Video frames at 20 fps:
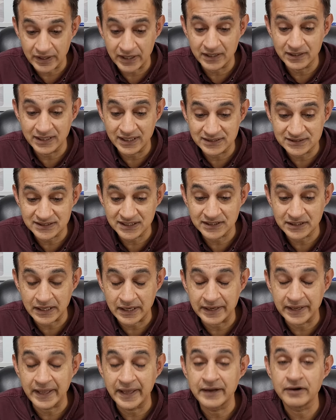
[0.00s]
violated.
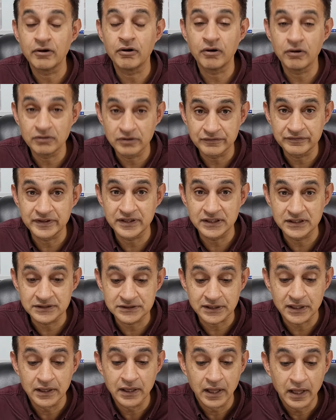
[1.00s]
Again, all of
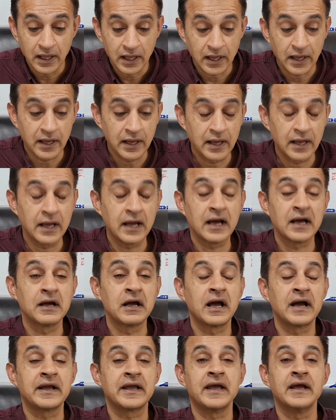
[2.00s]
these
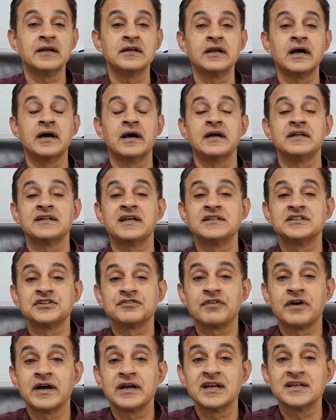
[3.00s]
uh, again
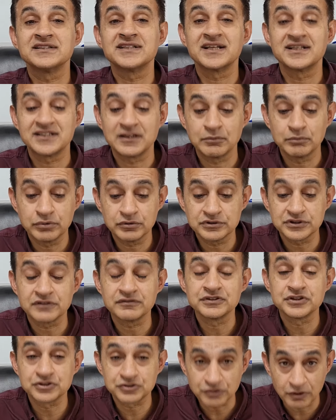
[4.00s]
identified as examples
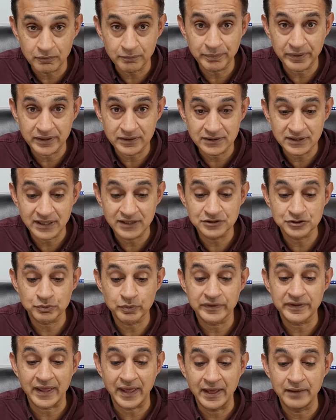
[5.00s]
of strong
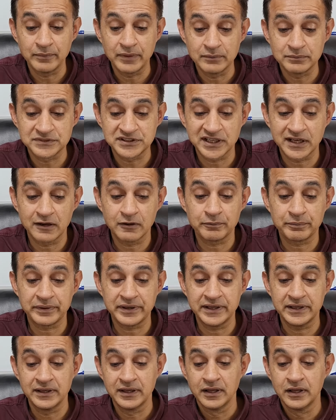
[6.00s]
parallels with M M T L
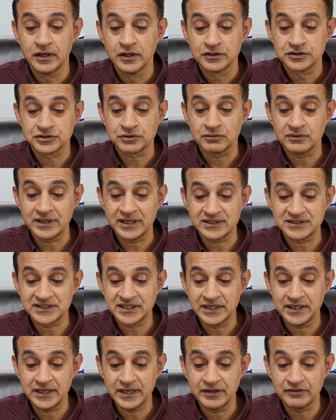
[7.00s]
P. So let's
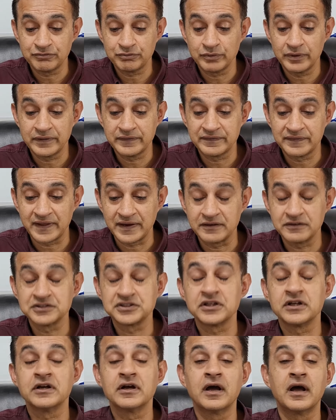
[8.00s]
see if we're, there
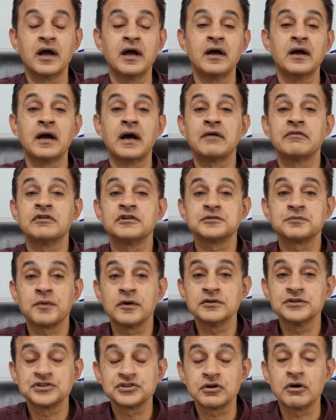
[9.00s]
is a, a
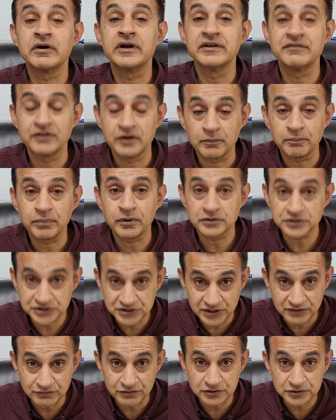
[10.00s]
response, or even a
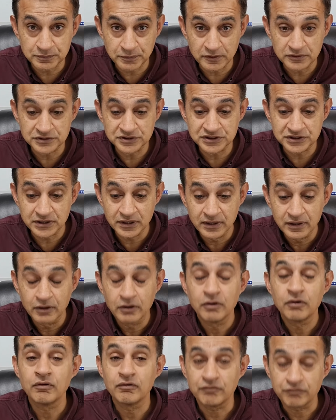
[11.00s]
positive response.
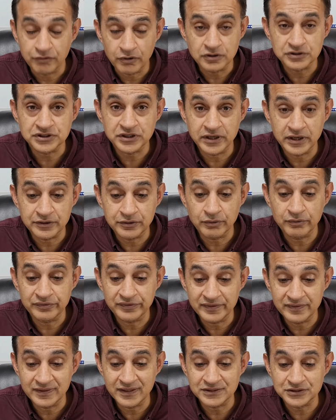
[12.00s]
Unfortunately, I don't
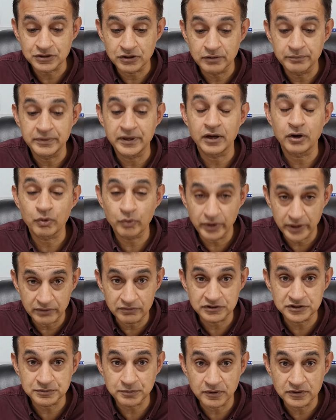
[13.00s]
think there's going to be a
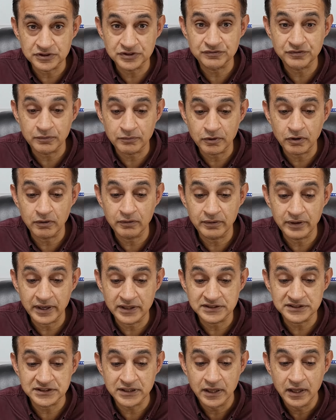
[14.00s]
quick response from
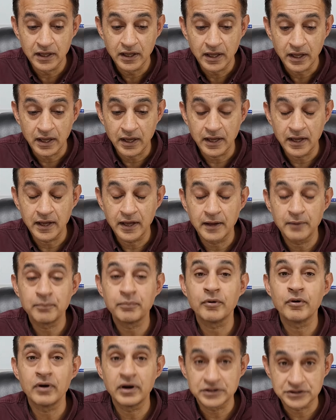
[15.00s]
Congress, uh,
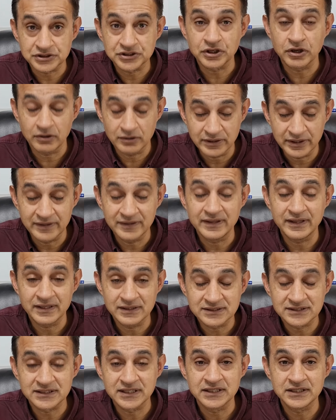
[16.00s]
but certainly
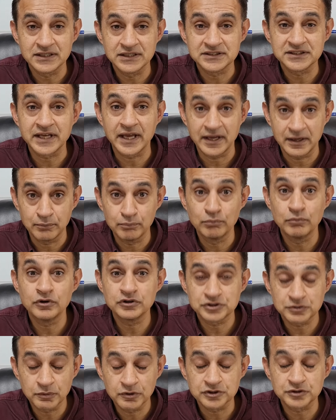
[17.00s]
this is getting
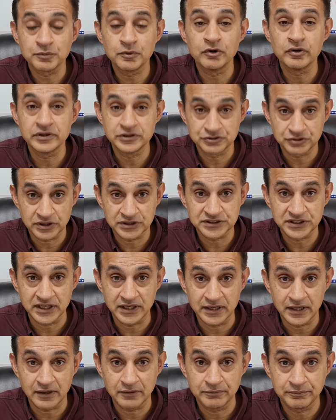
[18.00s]
much, much more
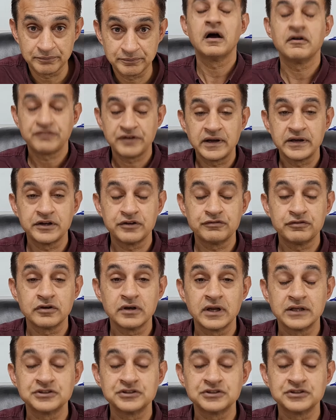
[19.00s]
interesting now. And finally, if you'd